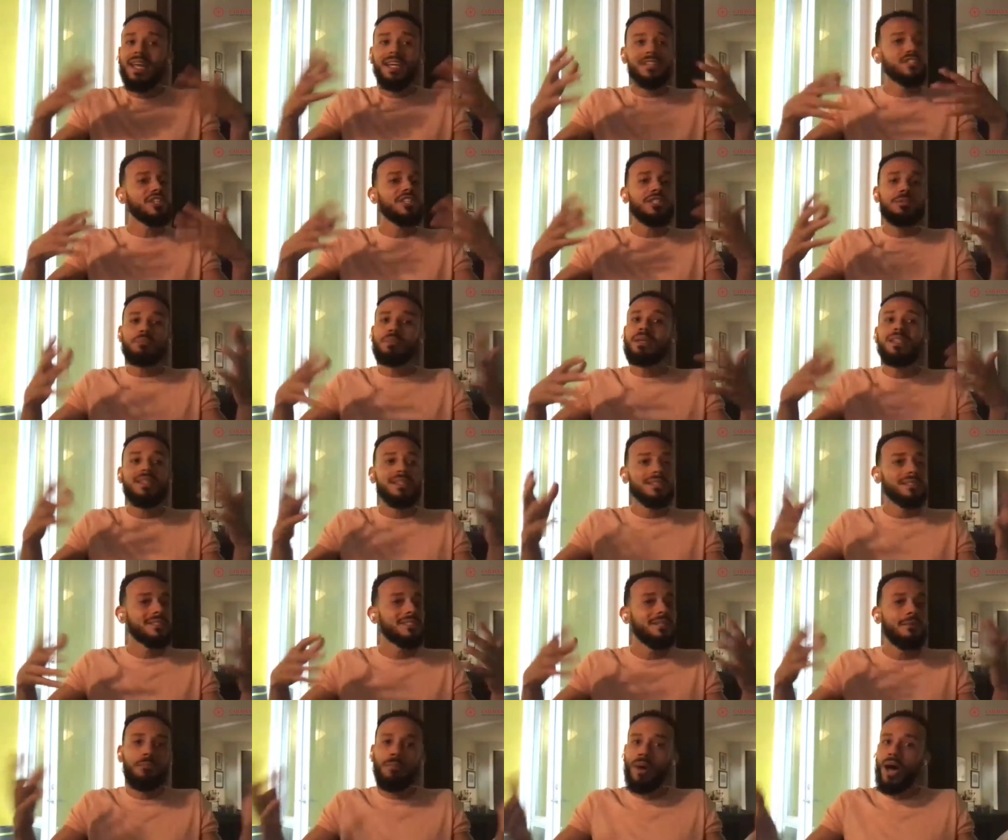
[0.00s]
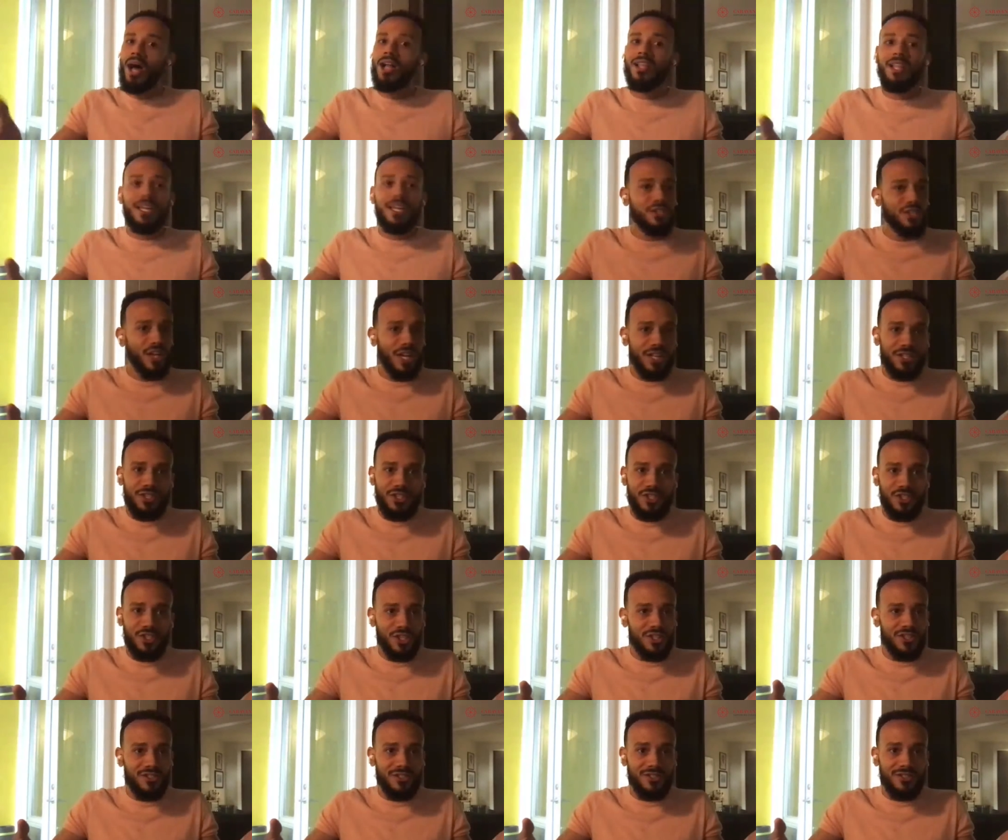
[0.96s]
It can't just be the symbolic
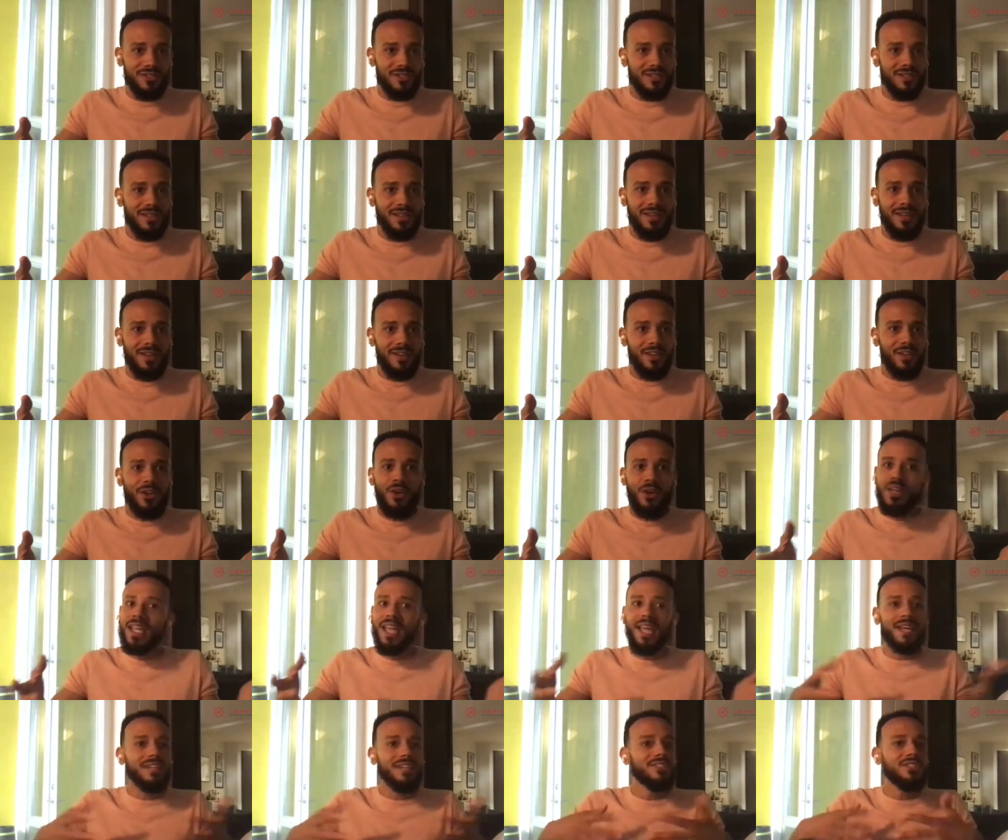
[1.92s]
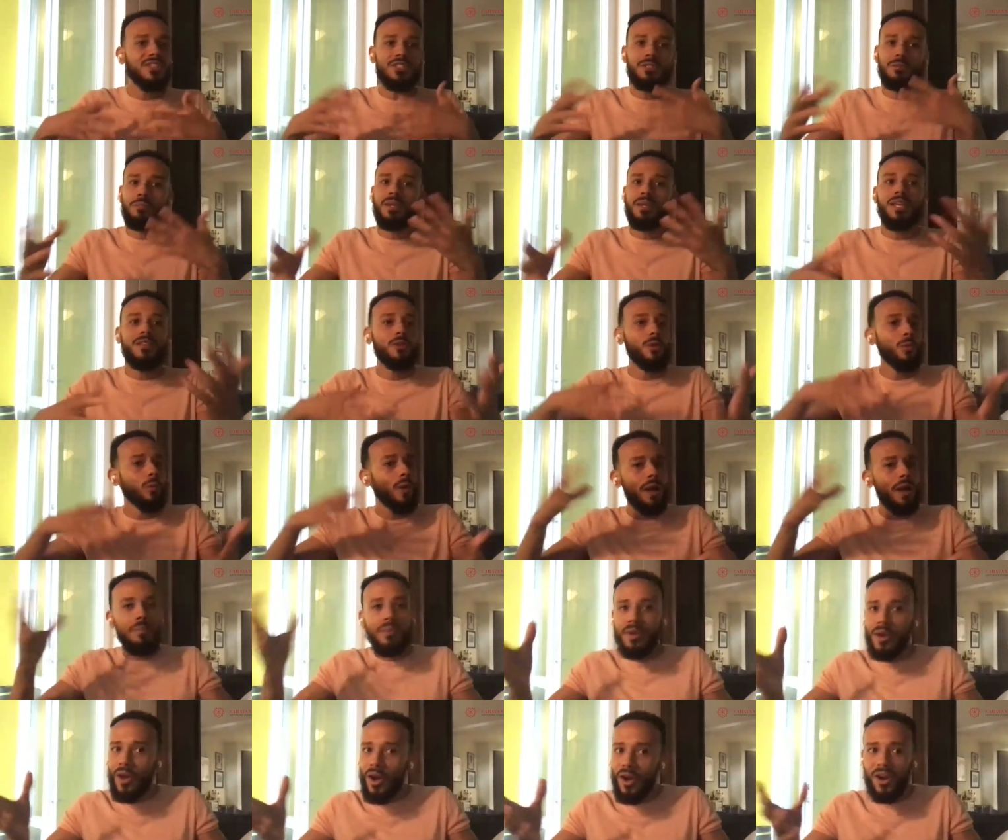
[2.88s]
gestures. You know, it can't just be the
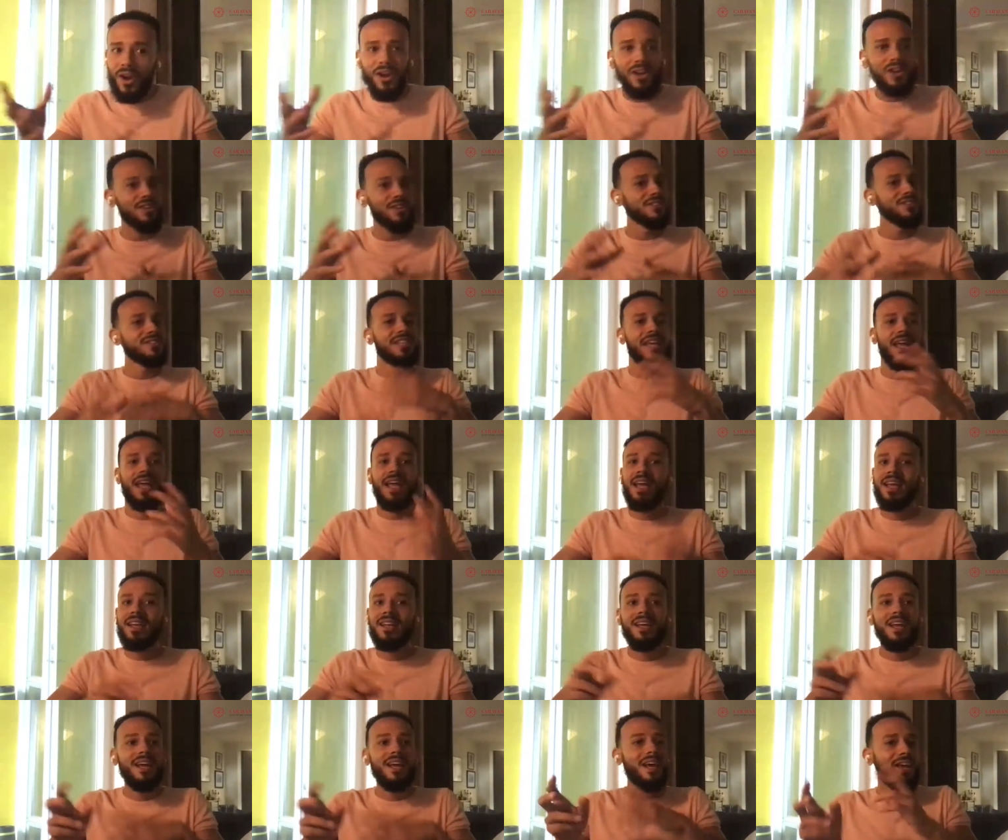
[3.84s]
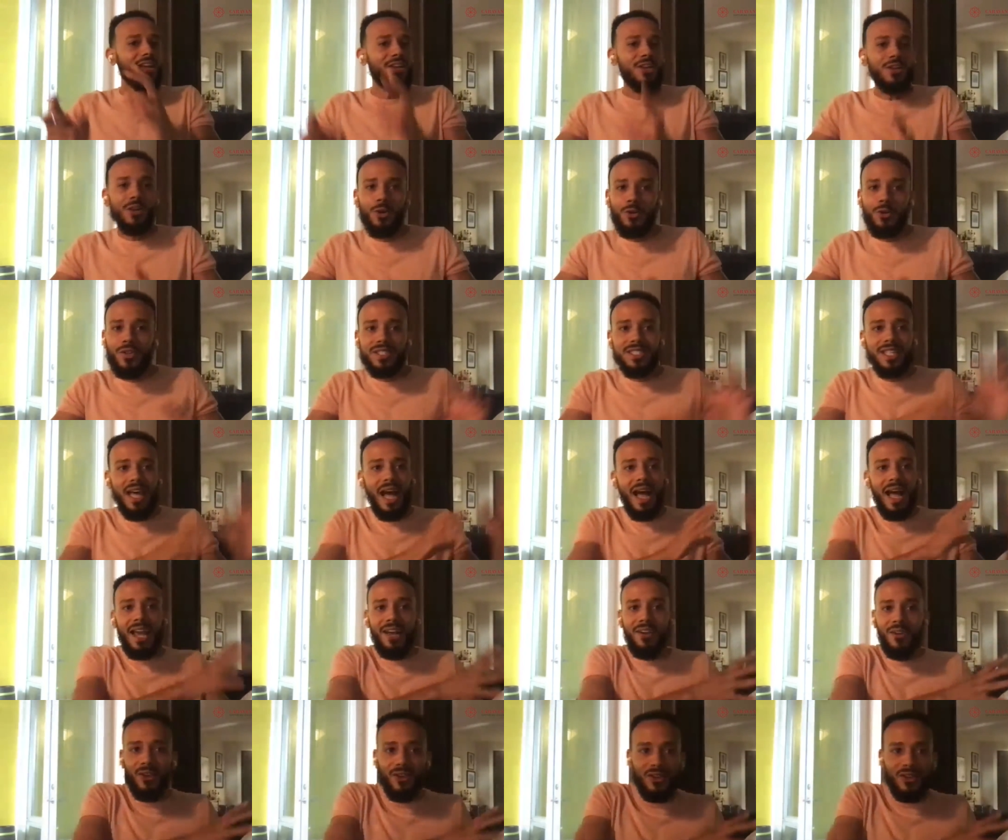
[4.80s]
webinars and, you know, the
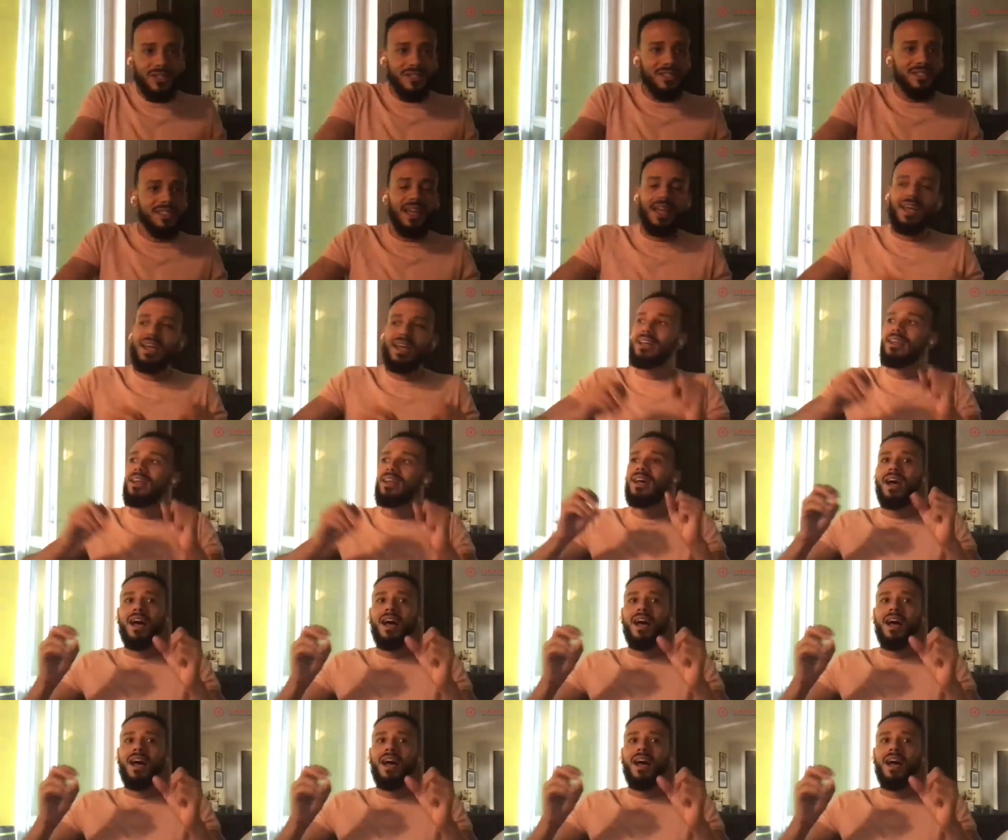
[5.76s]
titles and,